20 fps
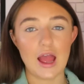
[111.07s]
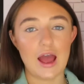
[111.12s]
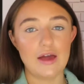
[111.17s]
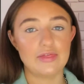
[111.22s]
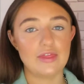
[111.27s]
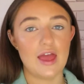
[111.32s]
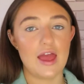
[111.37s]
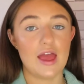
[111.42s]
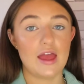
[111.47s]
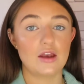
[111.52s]

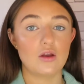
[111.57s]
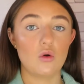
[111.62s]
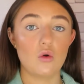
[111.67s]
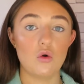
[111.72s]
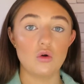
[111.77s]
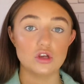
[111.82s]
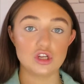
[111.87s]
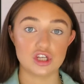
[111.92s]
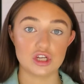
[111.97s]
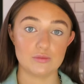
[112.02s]
and then
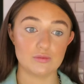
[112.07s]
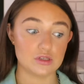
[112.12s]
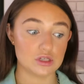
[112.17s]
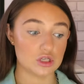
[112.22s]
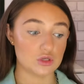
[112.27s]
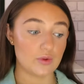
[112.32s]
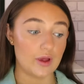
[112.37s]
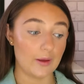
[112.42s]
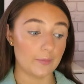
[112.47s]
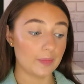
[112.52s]
all your shimmers
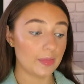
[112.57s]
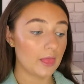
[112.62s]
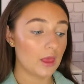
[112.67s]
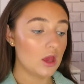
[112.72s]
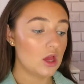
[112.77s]
as well.